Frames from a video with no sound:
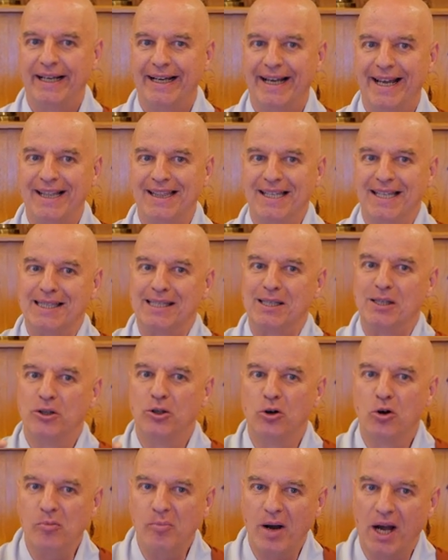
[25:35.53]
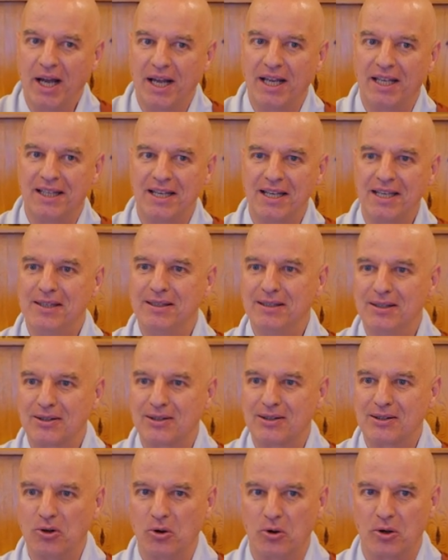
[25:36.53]
And this no mind is the
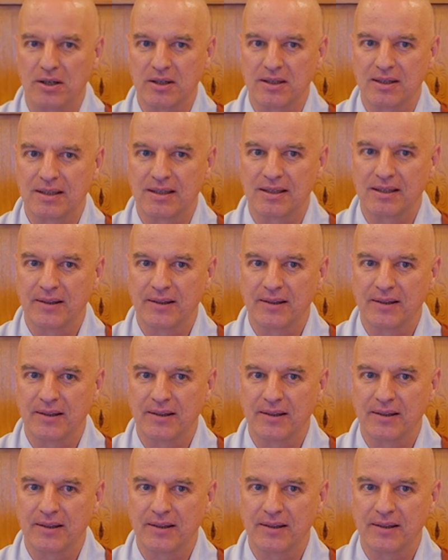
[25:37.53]
source